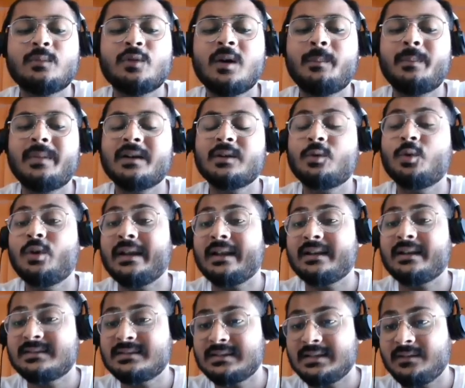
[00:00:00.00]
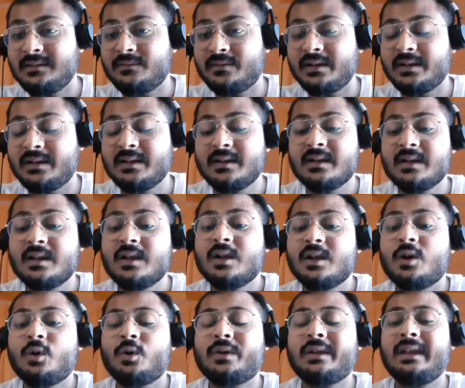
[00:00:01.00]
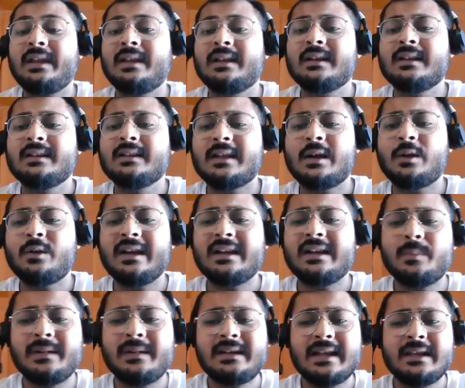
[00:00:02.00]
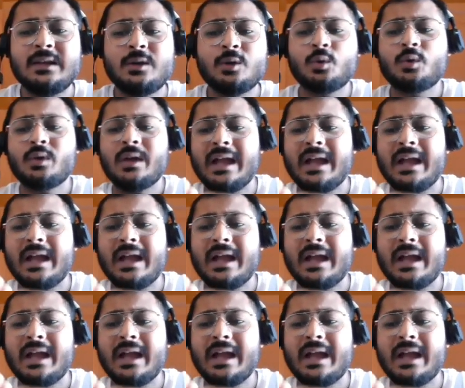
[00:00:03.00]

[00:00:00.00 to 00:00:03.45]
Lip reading: copper, gold, and silver. Okay, now let me tell you,